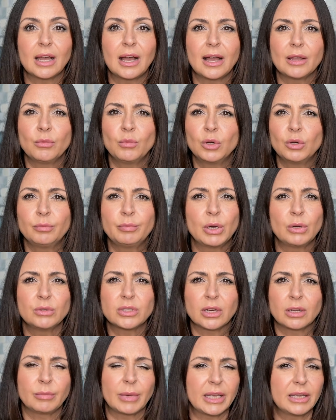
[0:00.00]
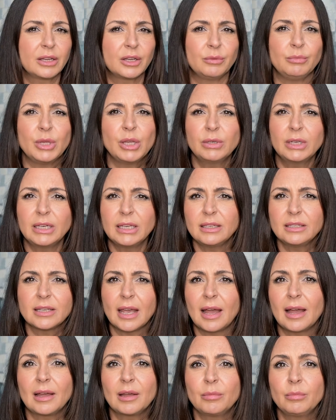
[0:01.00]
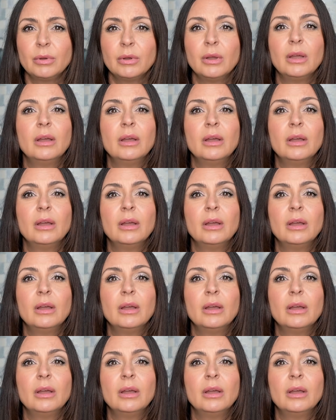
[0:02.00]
I will post on my community tab